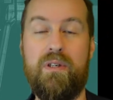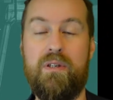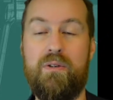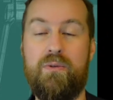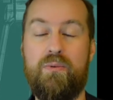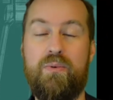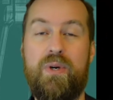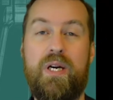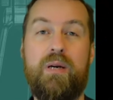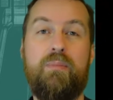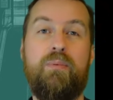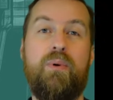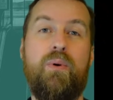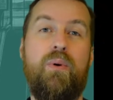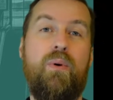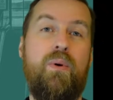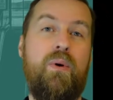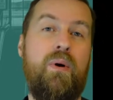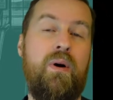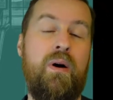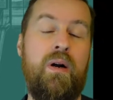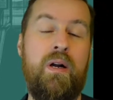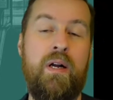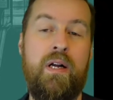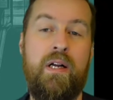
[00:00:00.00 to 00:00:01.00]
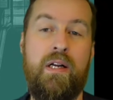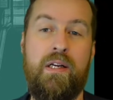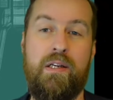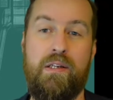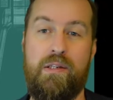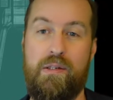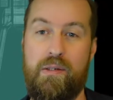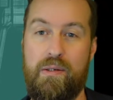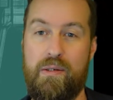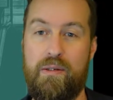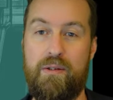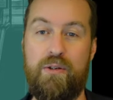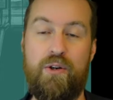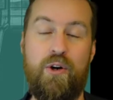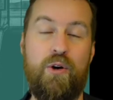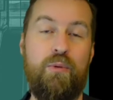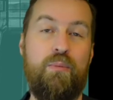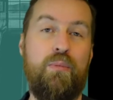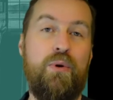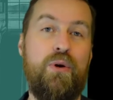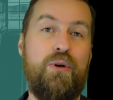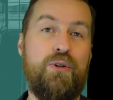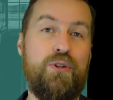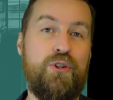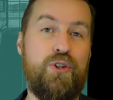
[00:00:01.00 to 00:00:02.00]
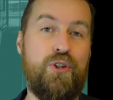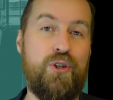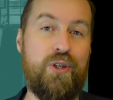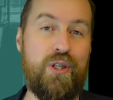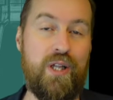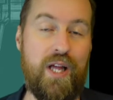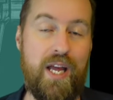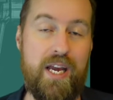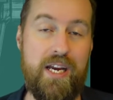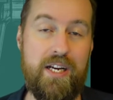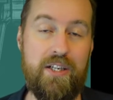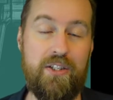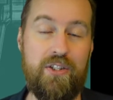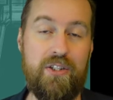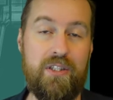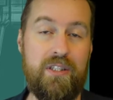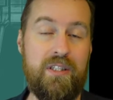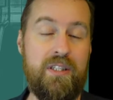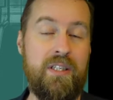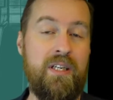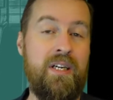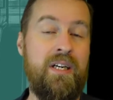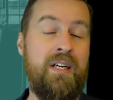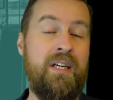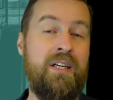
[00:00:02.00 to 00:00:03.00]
rep or your commercial agent.